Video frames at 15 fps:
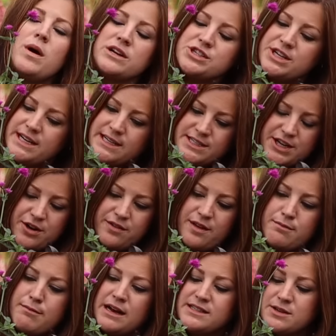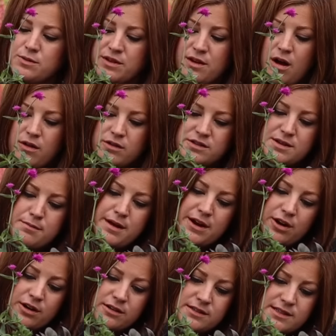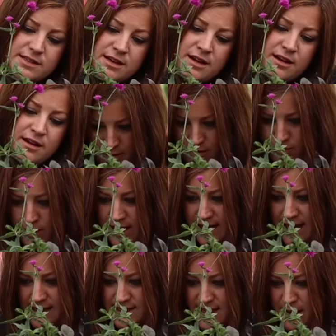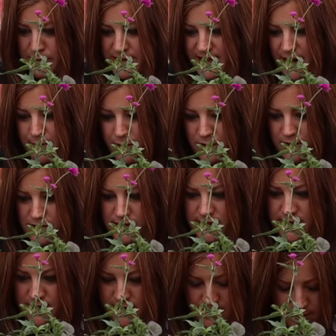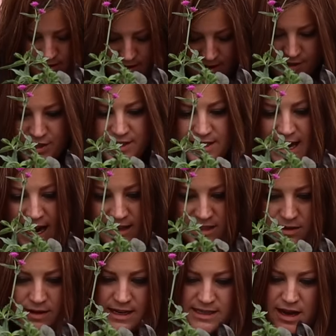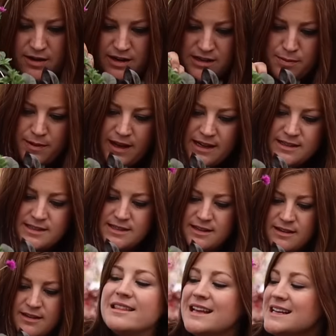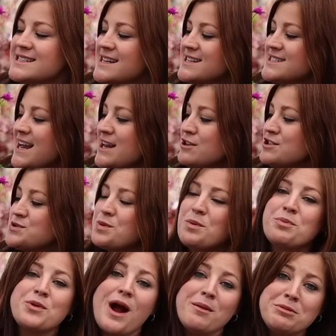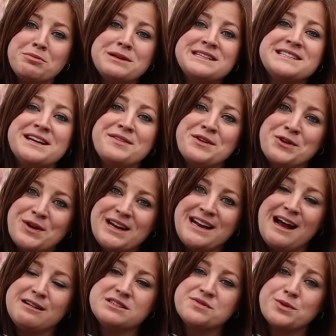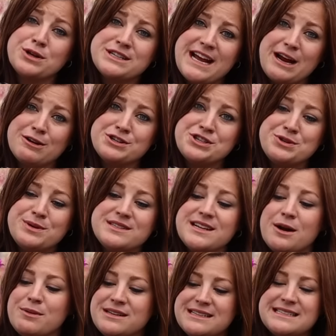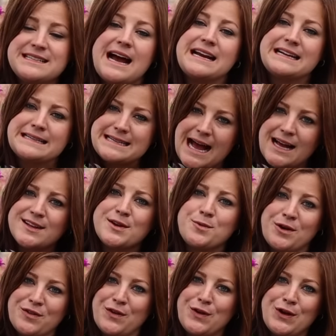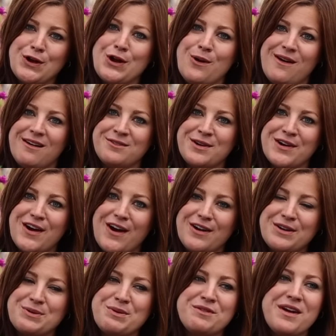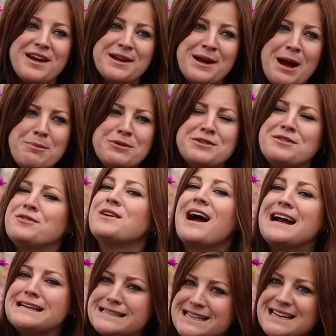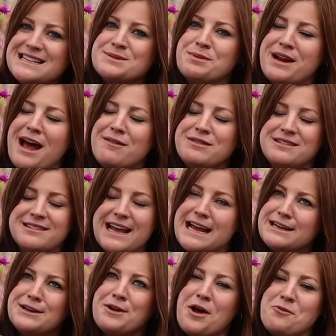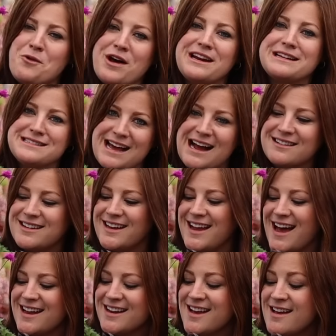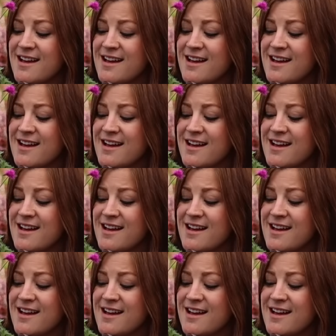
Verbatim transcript: much easier than messing with all those emitters. Three landscape staples, and it just tacks it right down into place. These containers will probably sit in the greenhouse for a day or two until we decide exactly where they're gonna go out in our garden. We've got a couple different ideas, but haven't landed on one exactly yet.